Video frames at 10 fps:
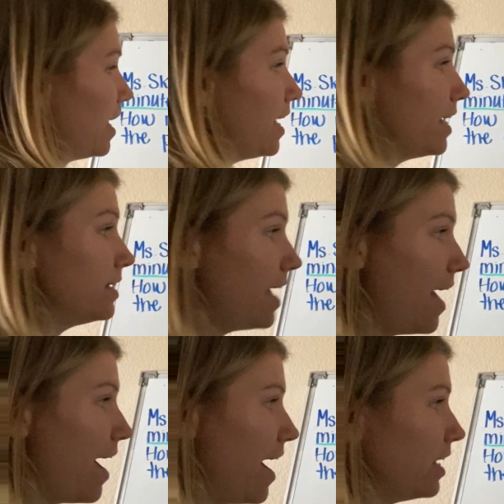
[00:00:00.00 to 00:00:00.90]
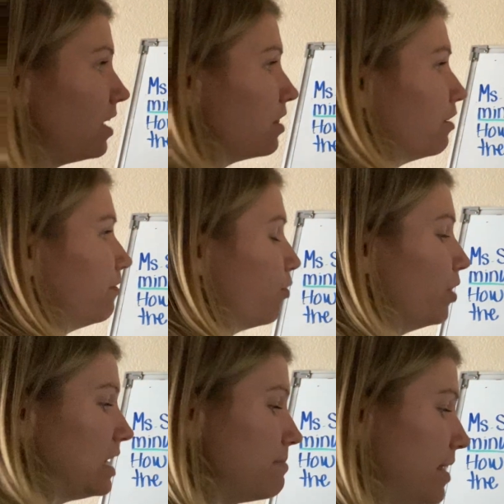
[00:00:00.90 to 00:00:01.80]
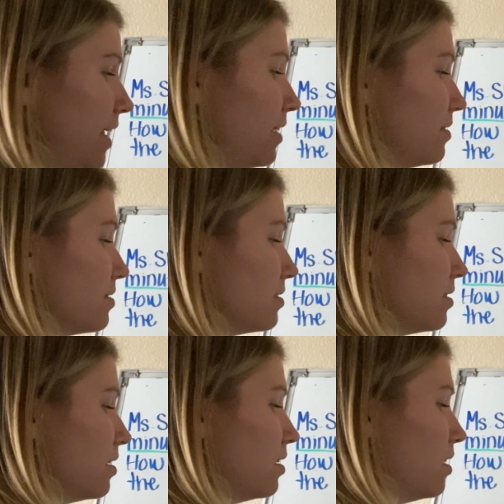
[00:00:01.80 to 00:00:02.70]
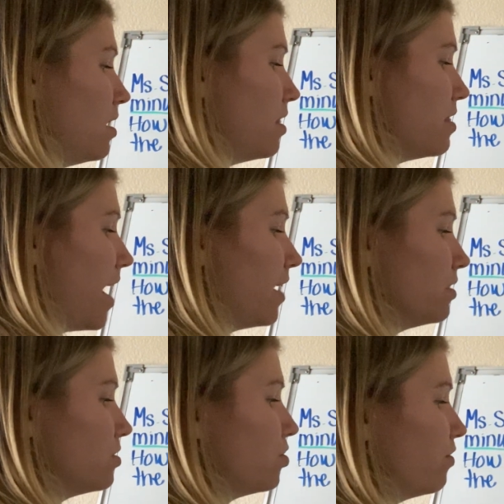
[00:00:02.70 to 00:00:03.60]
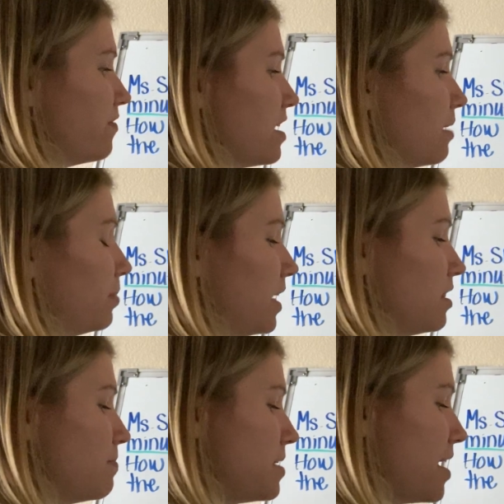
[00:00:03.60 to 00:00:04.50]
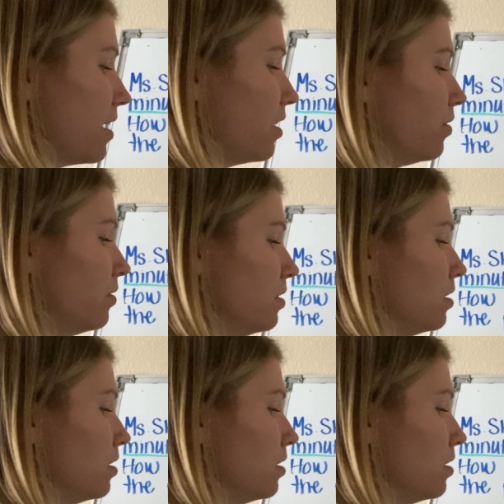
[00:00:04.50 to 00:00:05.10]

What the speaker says: and add the 40 minutes that Sophia played the piano.